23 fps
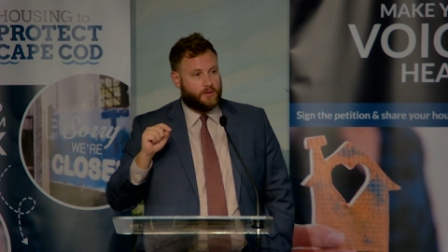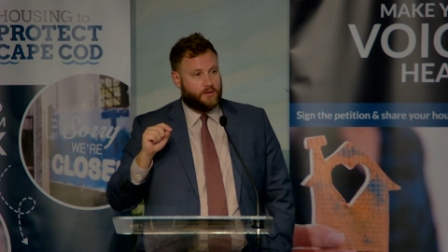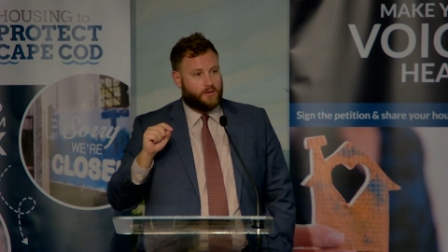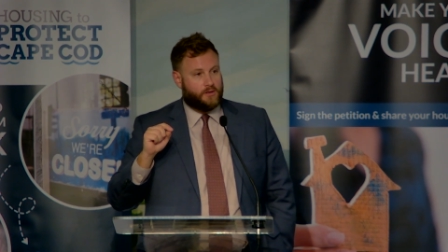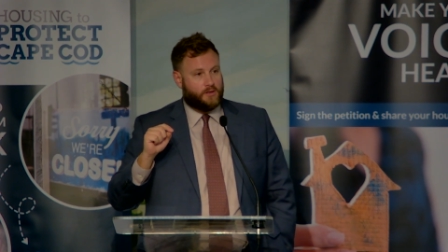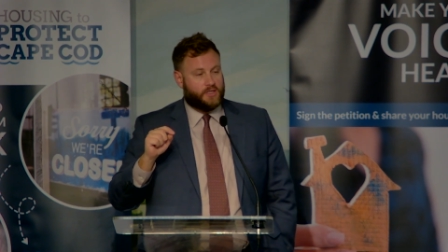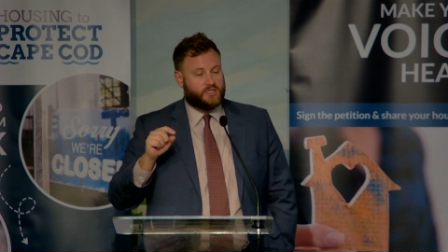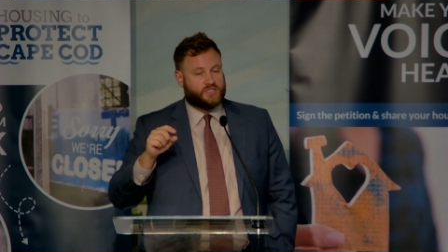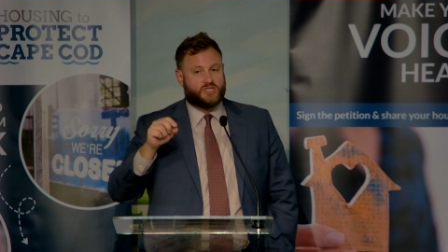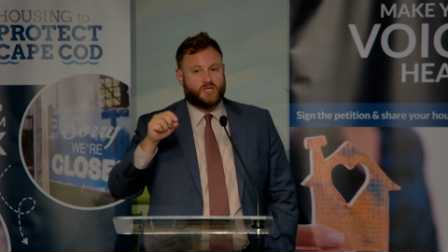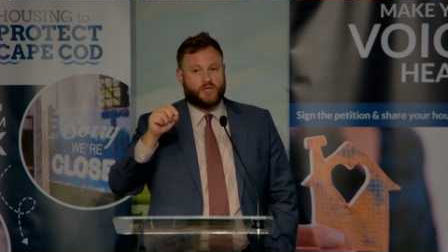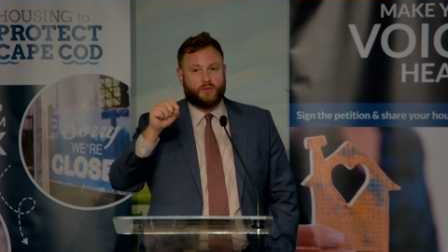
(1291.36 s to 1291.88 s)

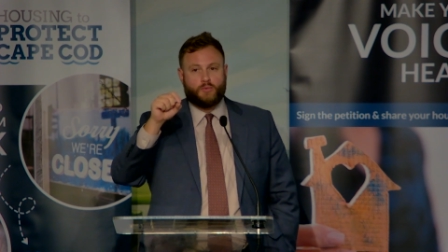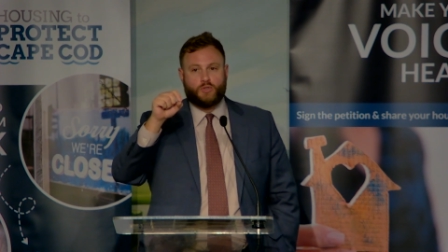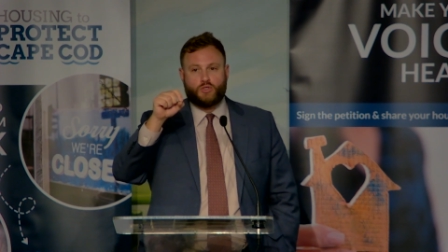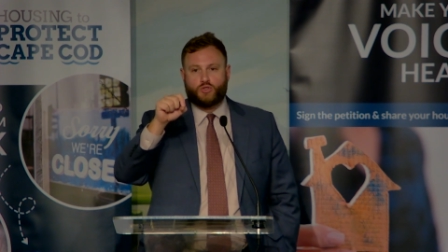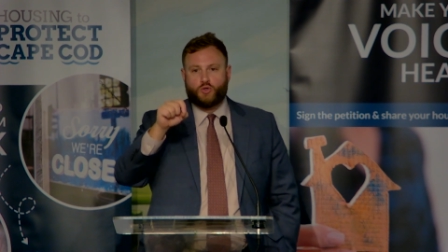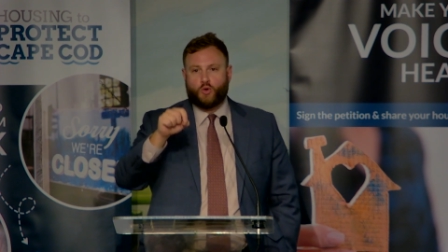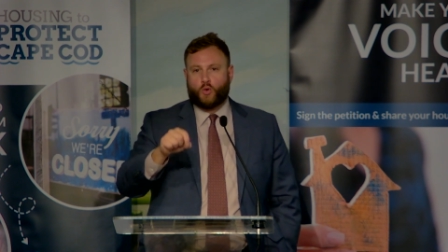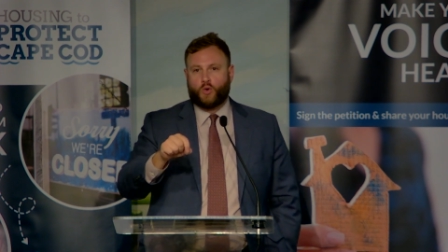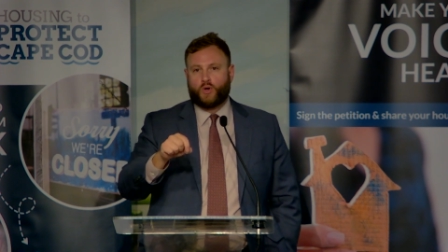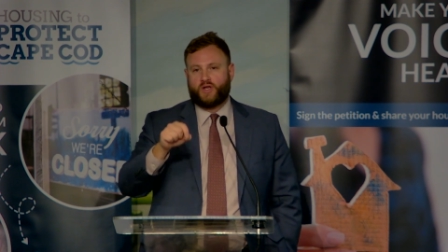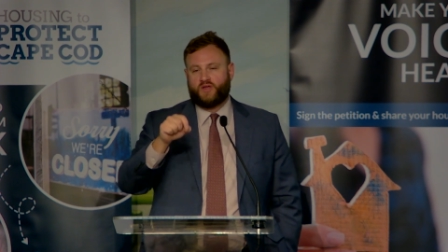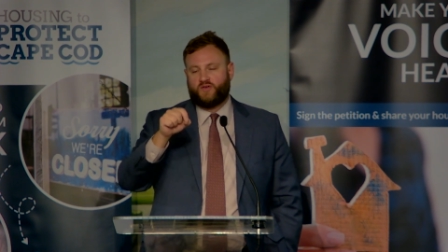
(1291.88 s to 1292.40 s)
is that a
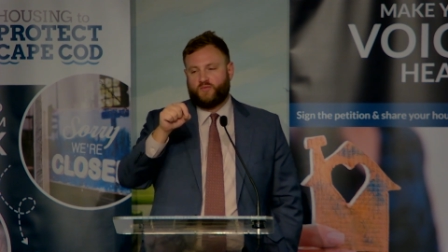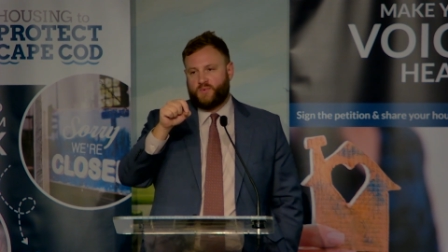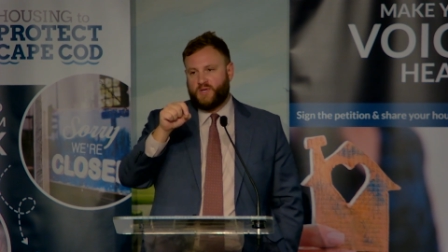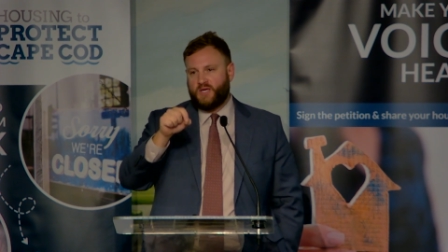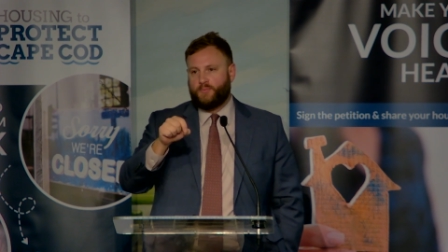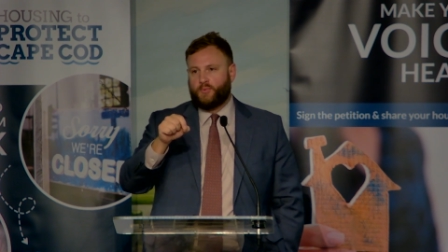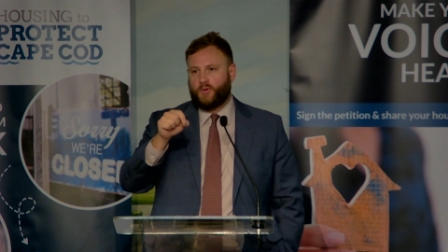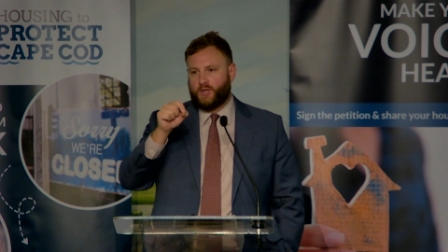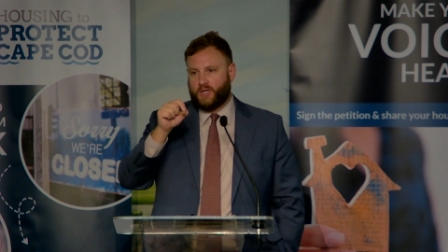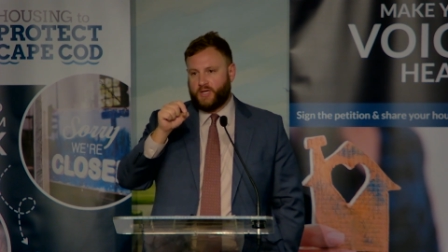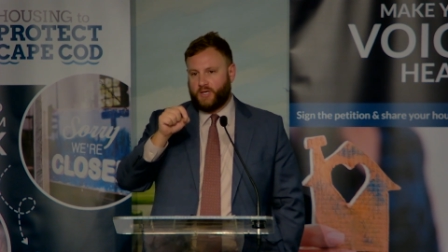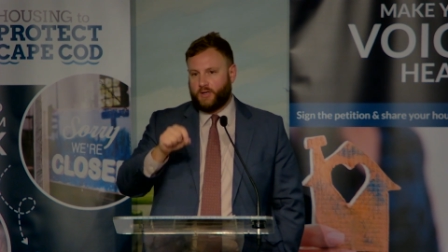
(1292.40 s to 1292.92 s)
majority of
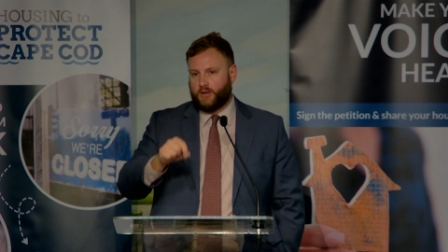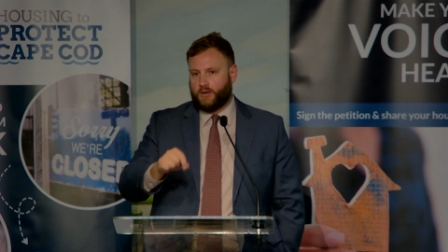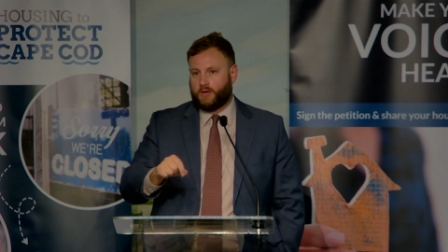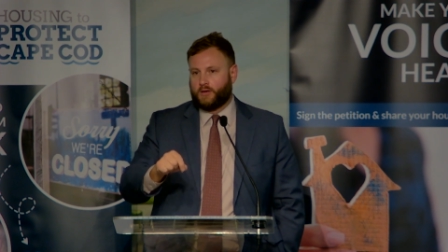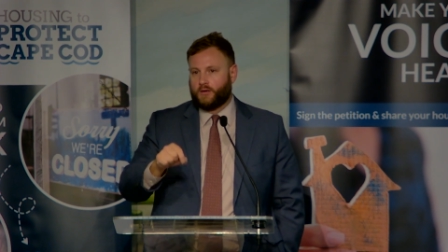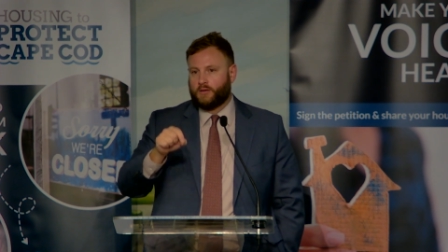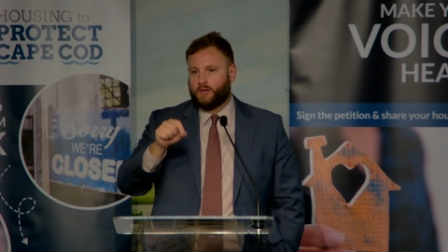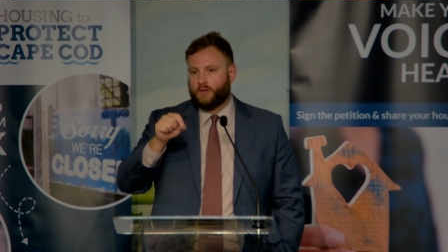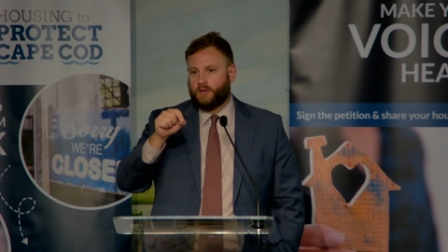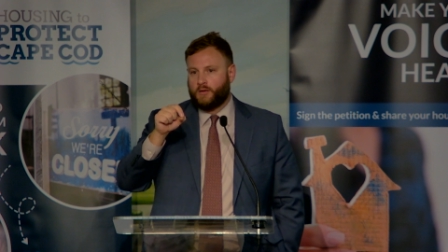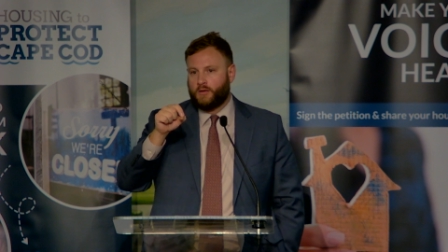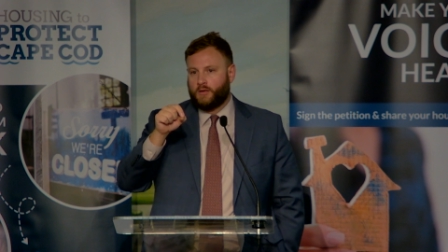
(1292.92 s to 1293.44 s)
people here
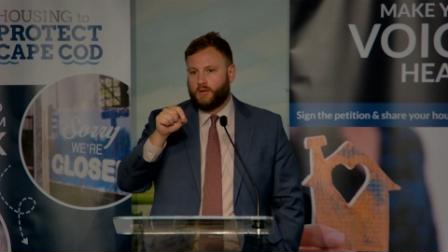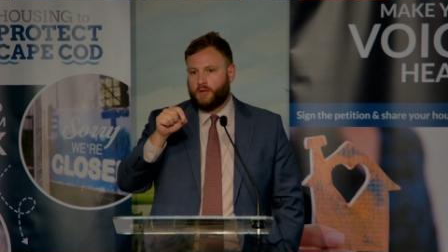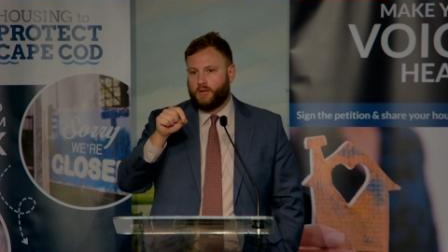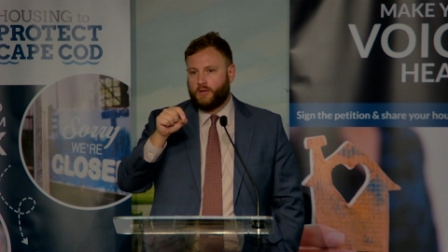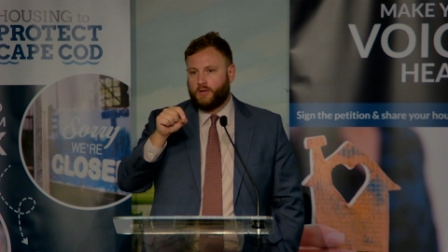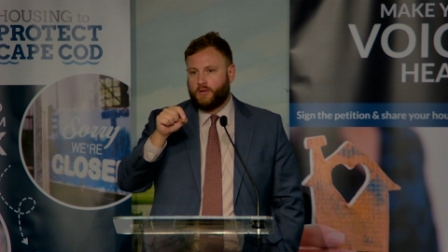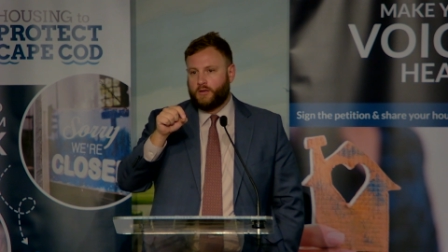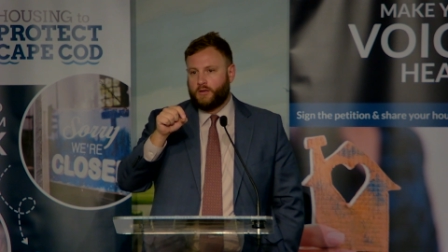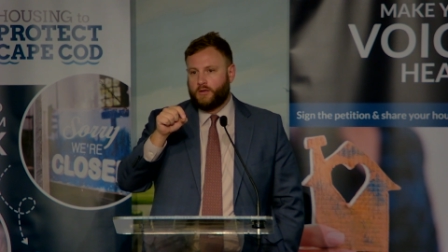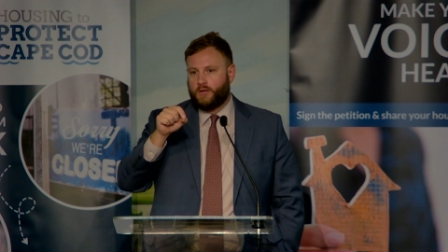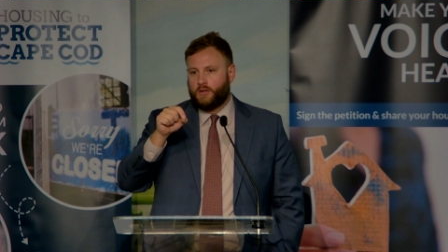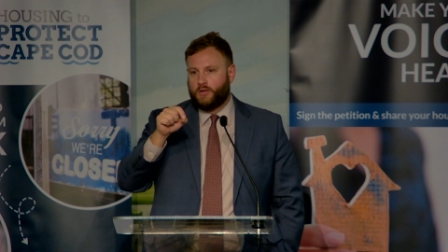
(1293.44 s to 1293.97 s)

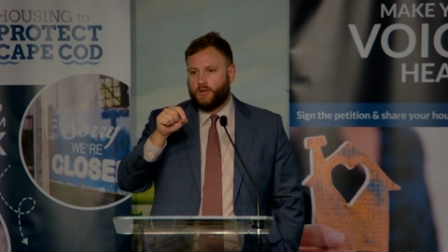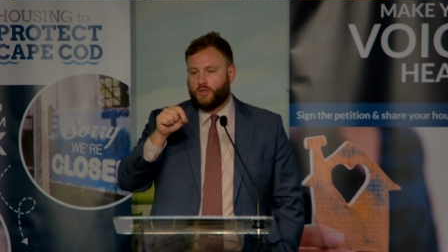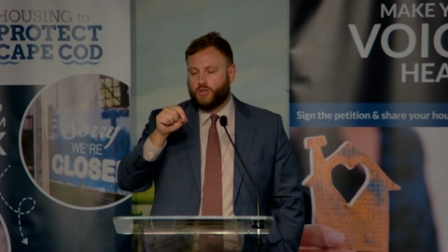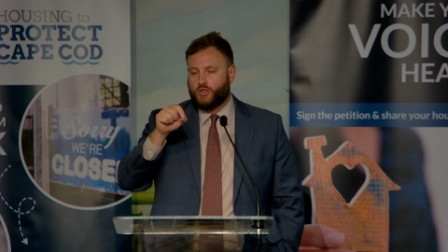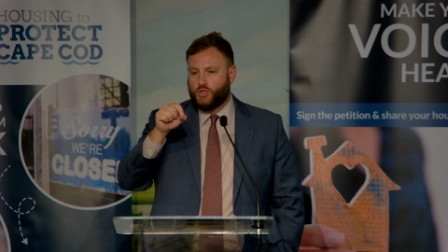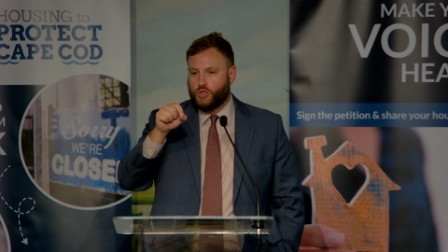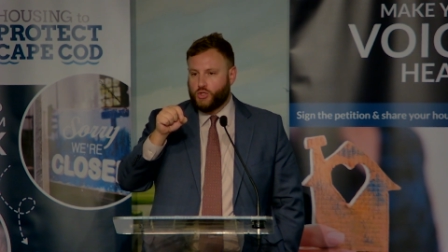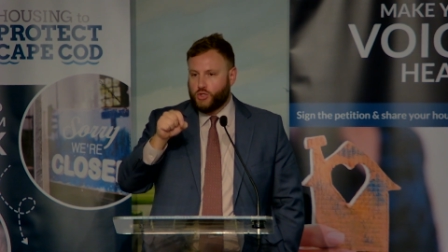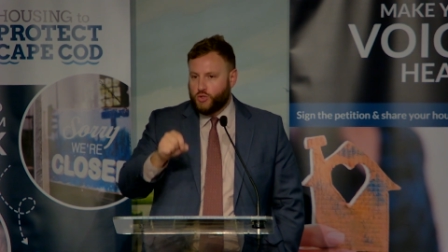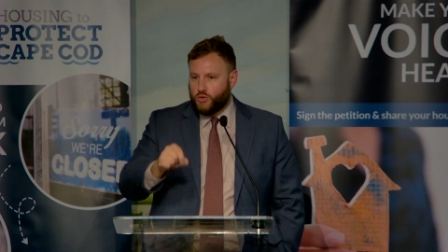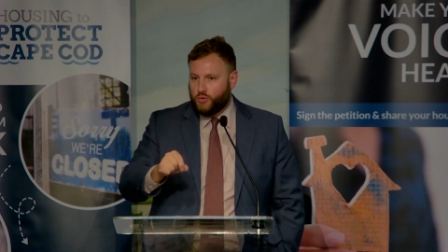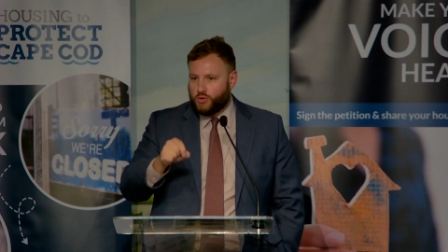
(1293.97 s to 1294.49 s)

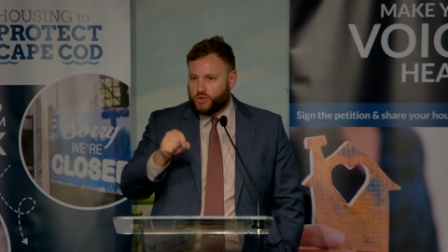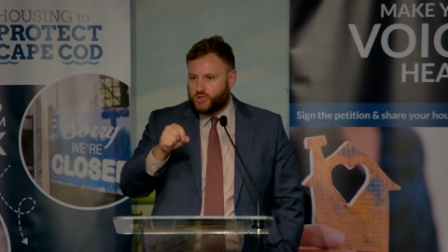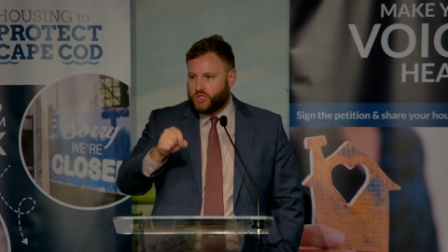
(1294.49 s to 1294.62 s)
do